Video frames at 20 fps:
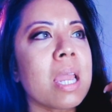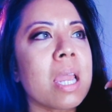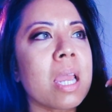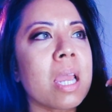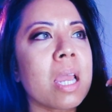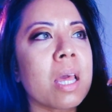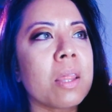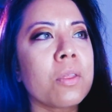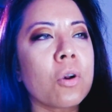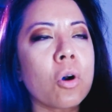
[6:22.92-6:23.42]

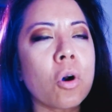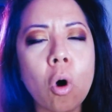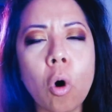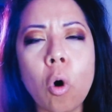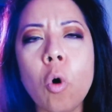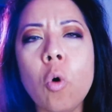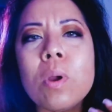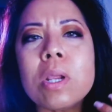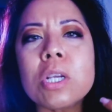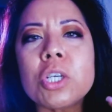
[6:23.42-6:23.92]
They're
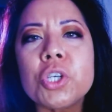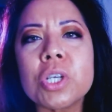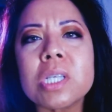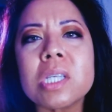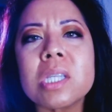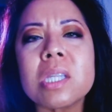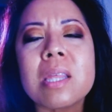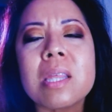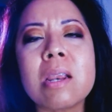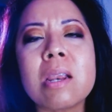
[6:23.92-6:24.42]
always
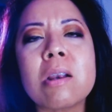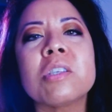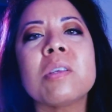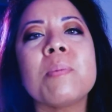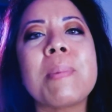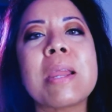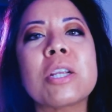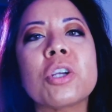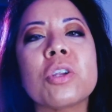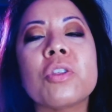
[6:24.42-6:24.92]
just there to
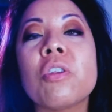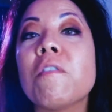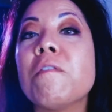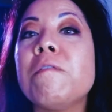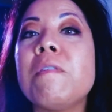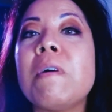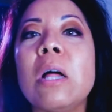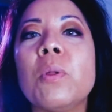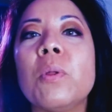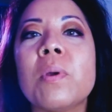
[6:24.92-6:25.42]
make sure they're
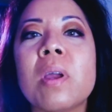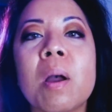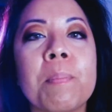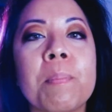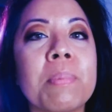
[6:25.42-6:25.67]
following up.